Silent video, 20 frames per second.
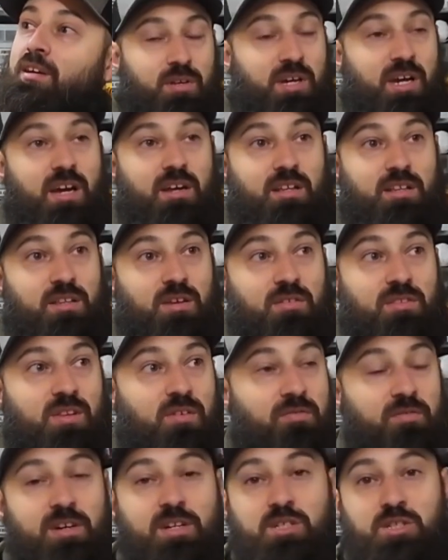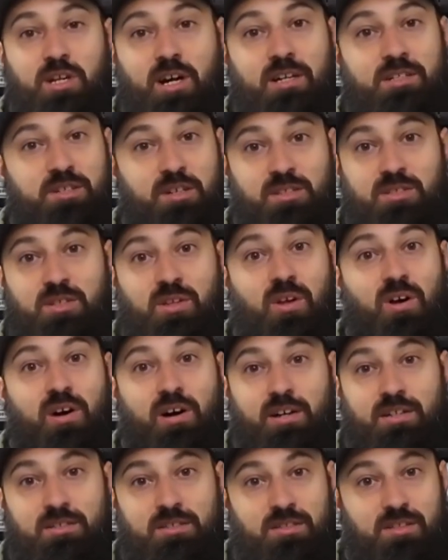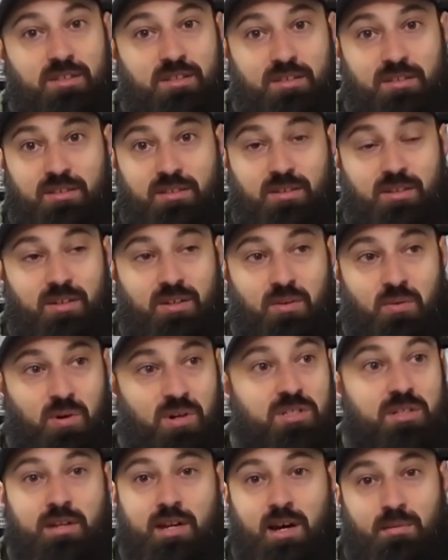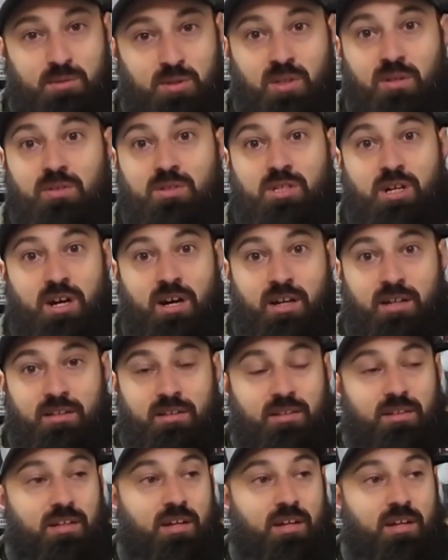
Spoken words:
the fish I just lost was an absolute giant.